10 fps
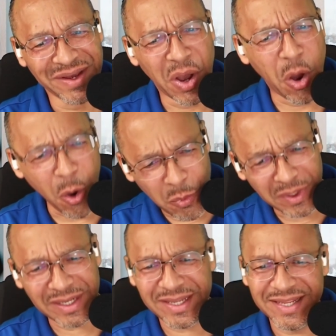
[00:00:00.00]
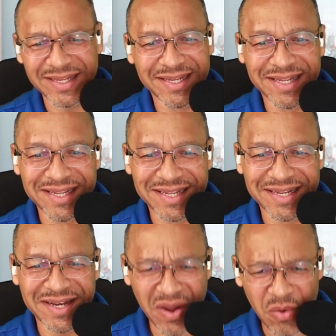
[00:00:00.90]
Only?
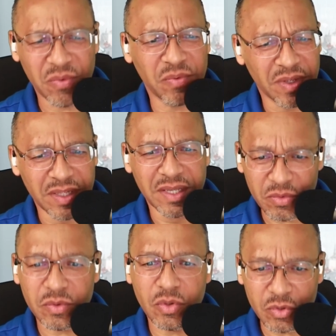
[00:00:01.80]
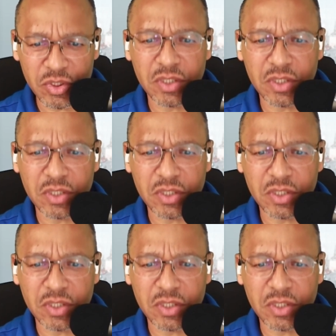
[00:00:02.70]
No, you took